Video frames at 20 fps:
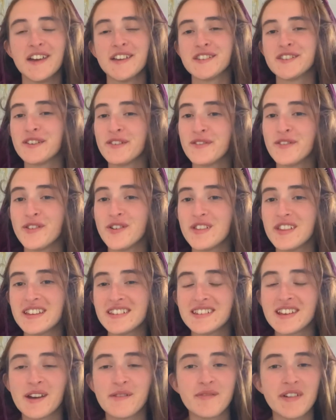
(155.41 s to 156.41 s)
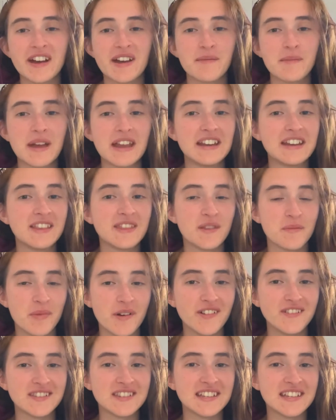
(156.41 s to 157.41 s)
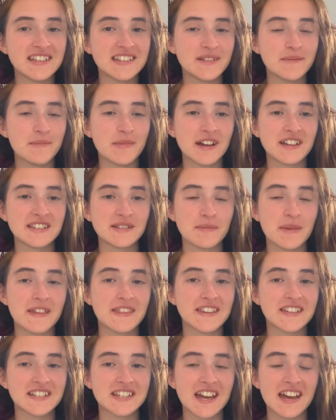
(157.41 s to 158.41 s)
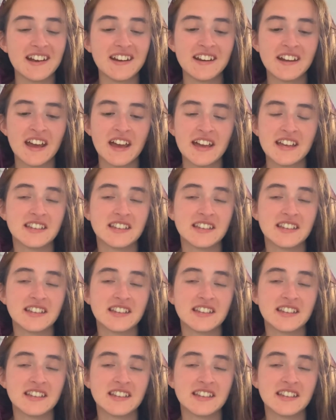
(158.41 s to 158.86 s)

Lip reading: So for this, I'm recommending The Bone Season by Samantha Shannon.